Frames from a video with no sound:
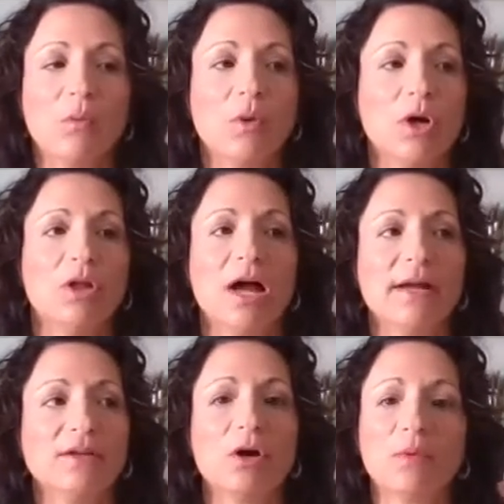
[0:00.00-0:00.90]
Well,
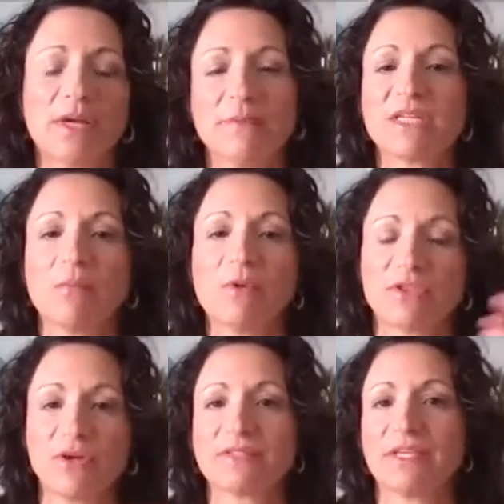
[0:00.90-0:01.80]
I know when I'm done with
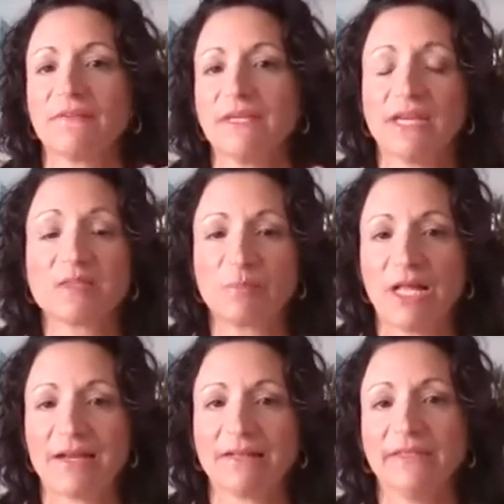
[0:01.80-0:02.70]
those, they have a nice
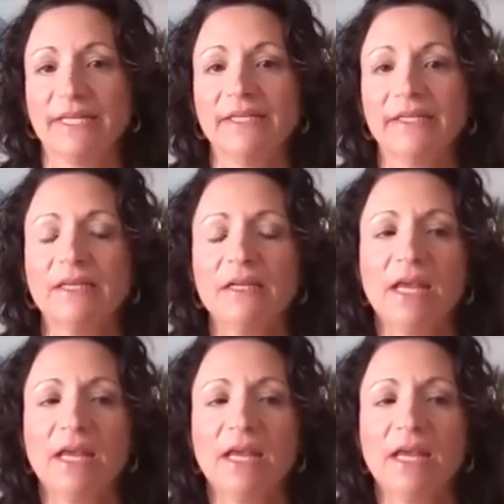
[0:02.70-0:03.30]
black lid,